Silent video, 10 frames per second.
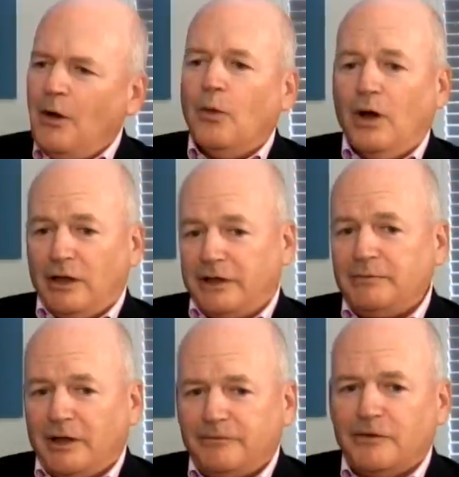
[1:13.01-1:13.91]
Well, I,
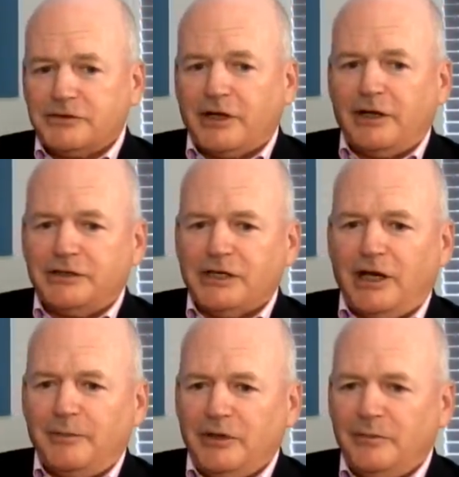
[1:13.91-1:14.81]
I first got a
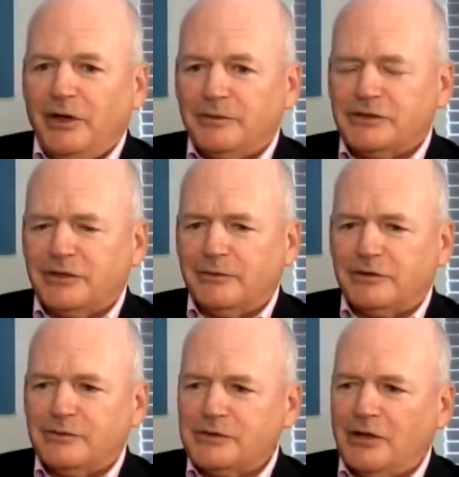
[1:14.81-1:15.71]
job in publishing,
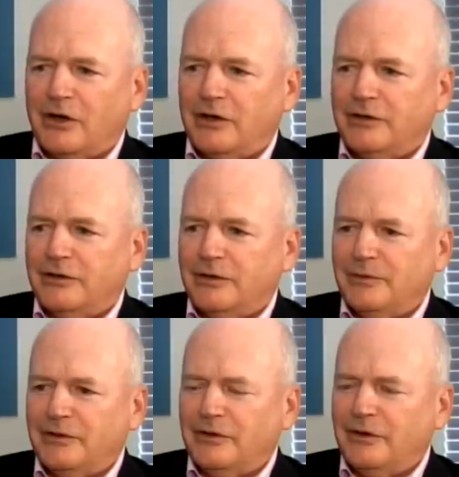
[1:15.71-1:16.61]
which was hard uh,
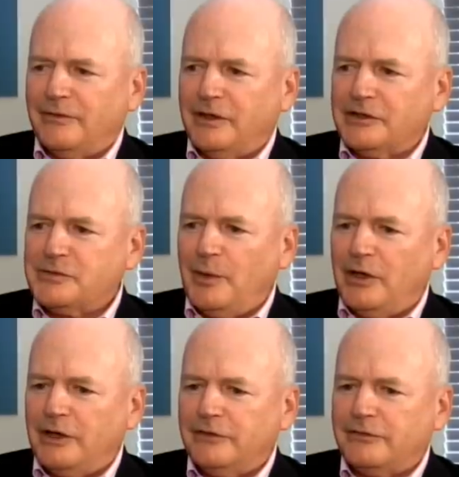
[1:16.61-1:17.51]
when you don't have any
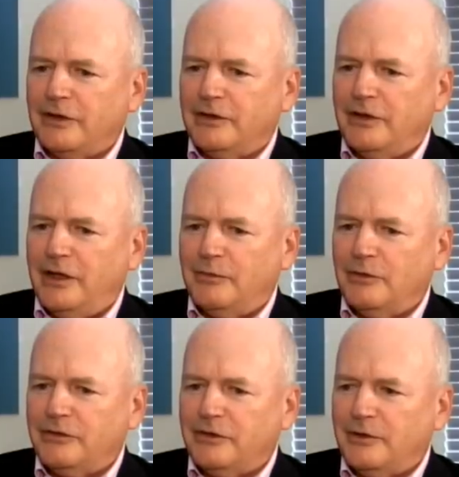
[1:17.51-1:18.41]
experience, and then
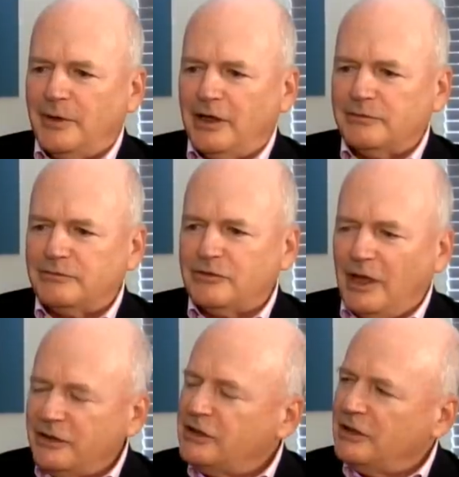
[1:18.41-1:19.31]
within about
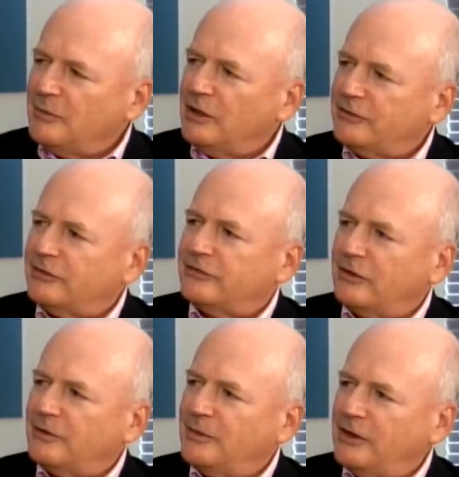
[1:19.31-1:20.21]
18 months, I
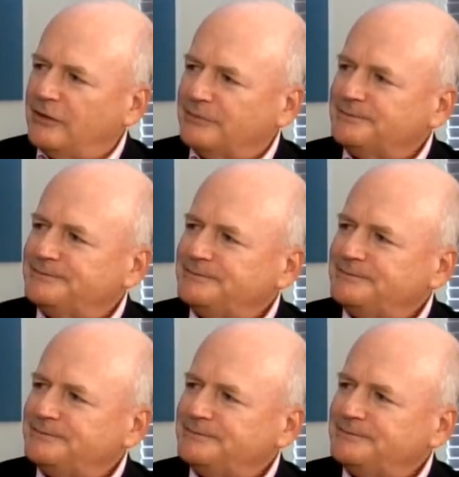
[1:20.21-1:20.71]
started my own.